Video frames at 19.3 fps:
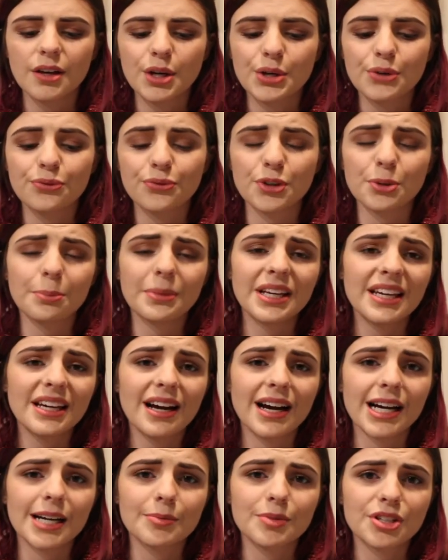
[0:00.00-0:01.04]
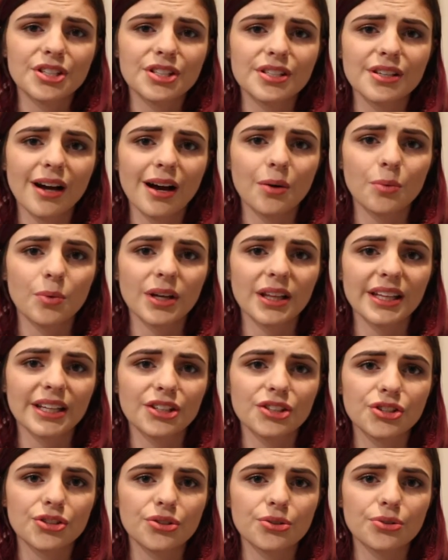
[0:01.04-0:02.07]
for me, I'm just not willing
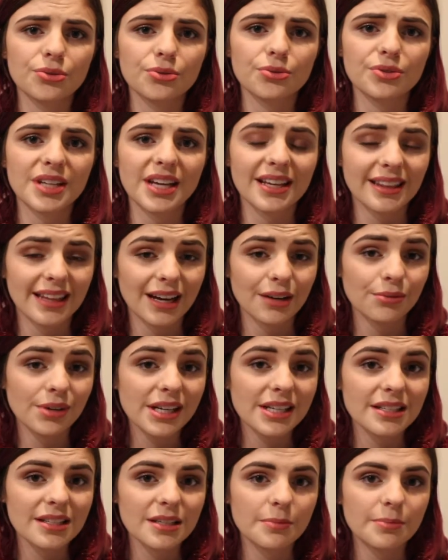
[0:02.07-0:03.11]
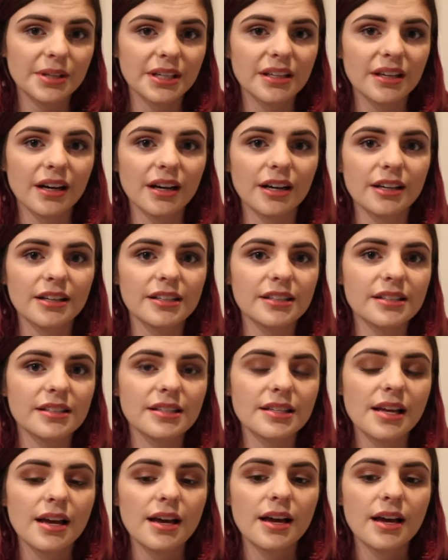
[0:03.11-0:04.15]
to take that risk because
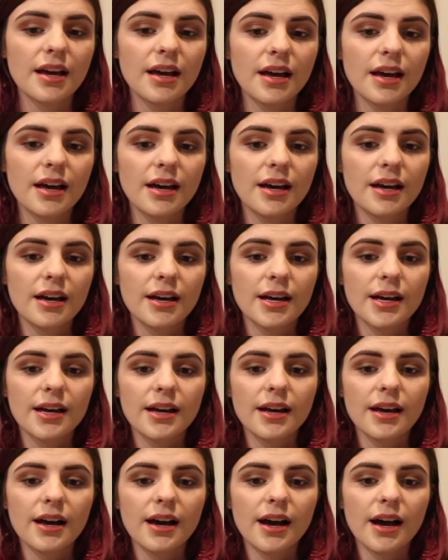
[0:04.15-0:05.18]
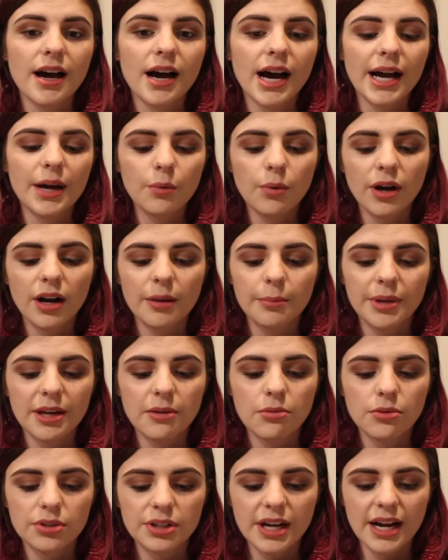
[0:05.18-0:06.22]
I want to be
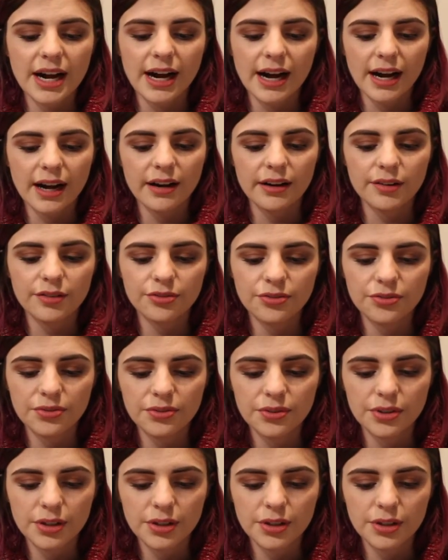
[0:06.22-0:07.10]
able to have